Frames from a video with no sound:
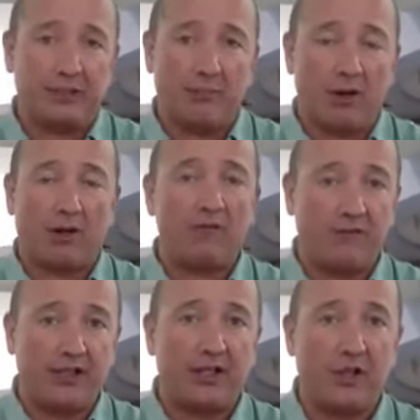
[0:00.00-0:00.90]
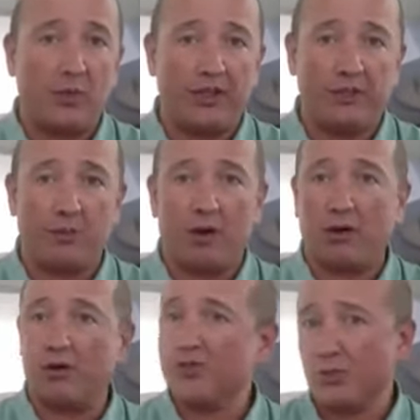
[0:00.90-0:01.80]
can mark our video, we can mark
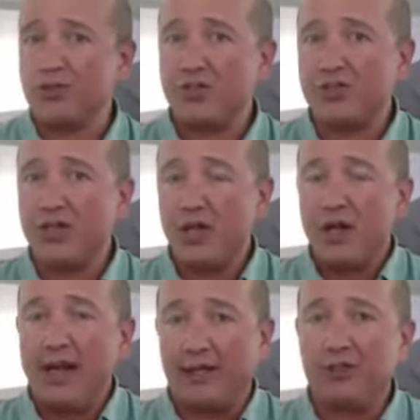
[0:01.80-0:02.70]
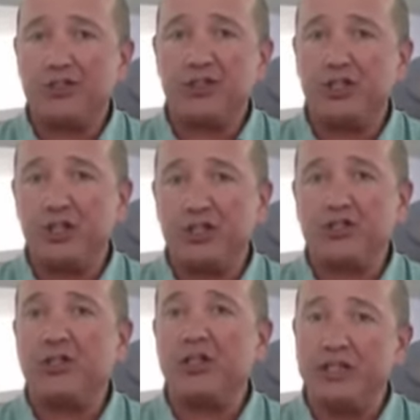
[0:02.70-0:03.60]
our sources and our
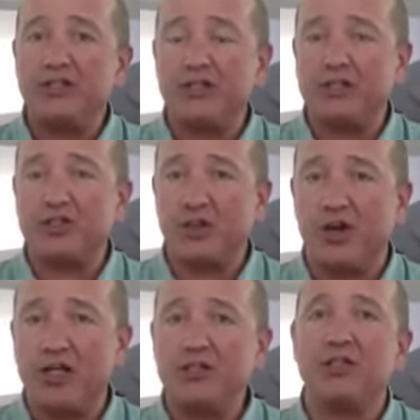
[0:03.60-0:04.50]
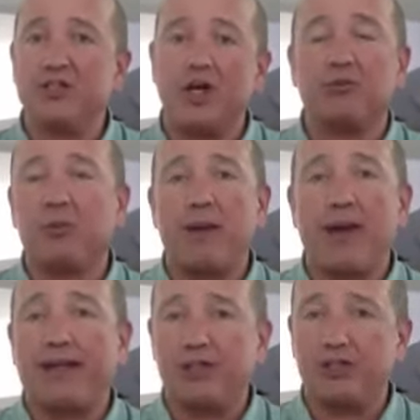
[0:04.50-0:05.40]
CGs into the software
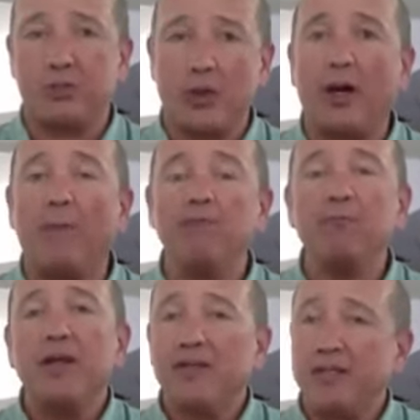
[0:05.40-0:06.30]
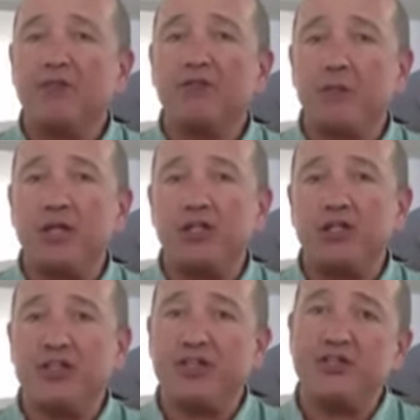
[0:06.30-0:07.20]
package as well. Then information
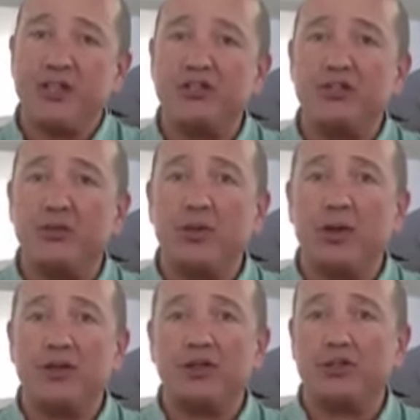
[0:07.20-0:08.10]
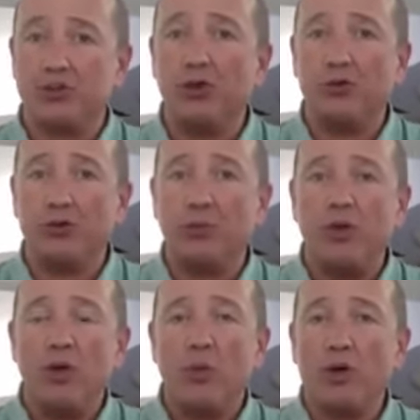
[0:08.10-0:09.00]
is then sent to the control room
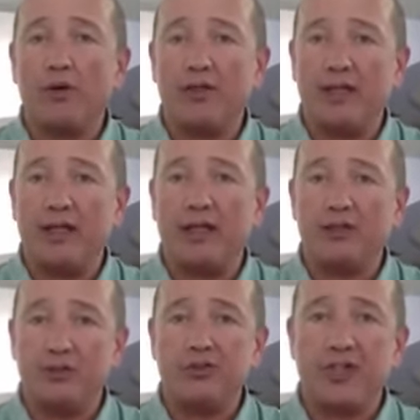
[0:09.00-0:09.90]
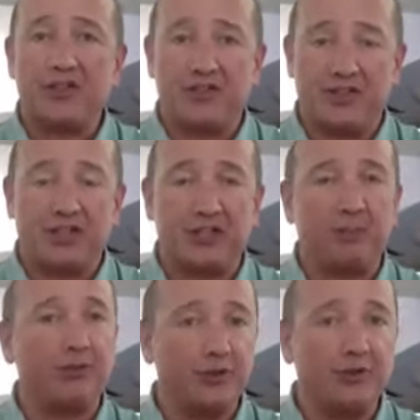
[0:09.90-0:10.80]
where the newscast is actually
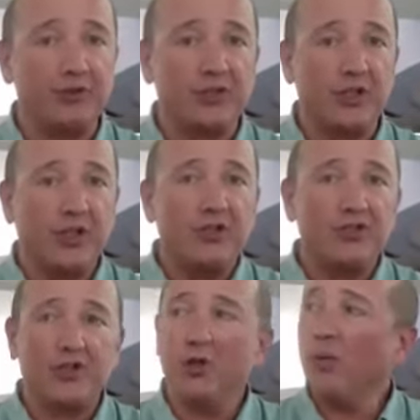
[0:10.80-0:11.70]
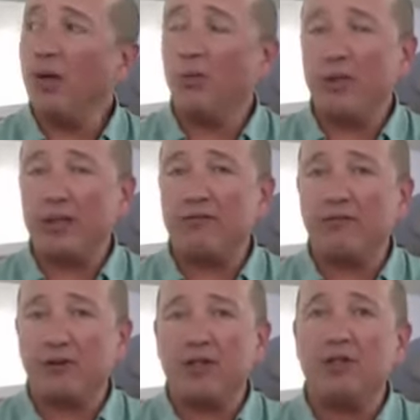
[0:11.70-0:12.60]
produced. So we have a
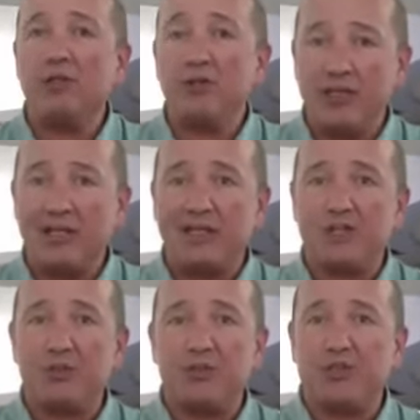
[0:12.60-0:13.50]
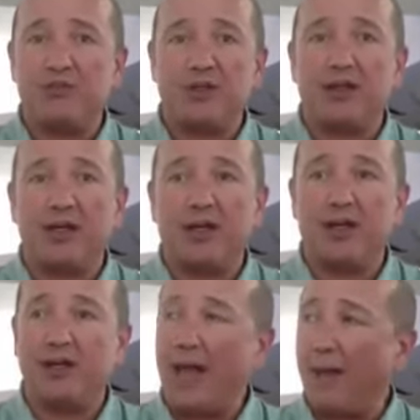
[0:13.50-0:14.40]
very unique and specific
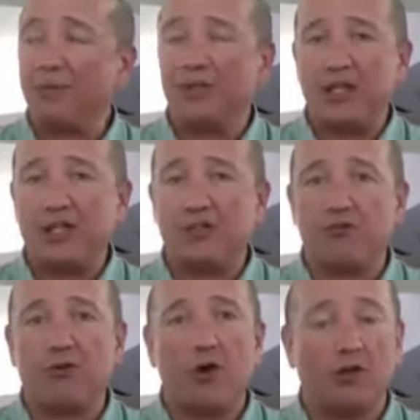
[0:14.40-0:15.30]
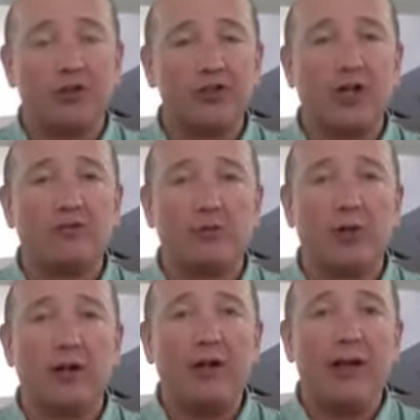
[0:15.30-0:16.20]
application for all our
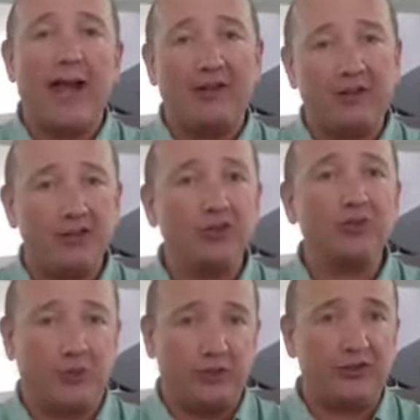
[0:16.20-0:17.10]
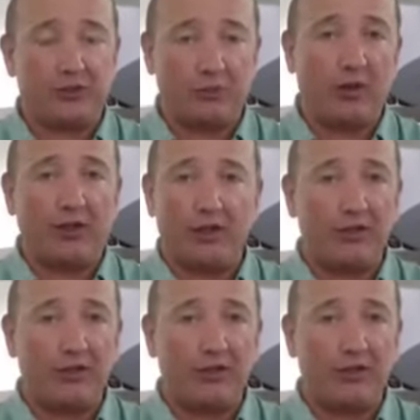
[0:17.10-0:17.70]
software and the tools we use to write our